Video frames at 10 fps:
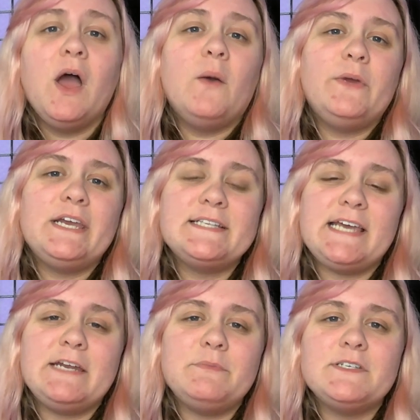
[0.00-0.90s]
where you can
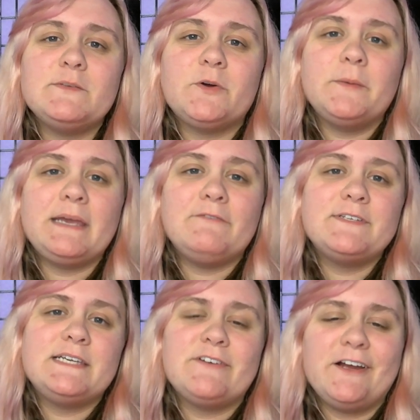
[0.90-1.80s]
sign up to support me and
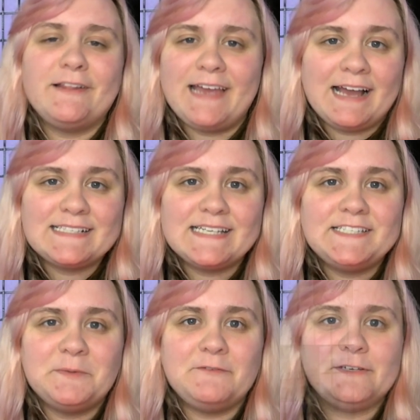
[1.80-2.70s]
receive early access
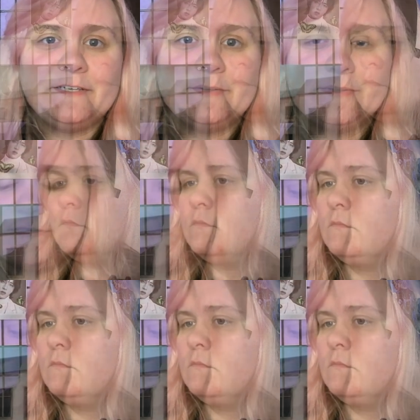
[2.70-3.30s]
to my videos.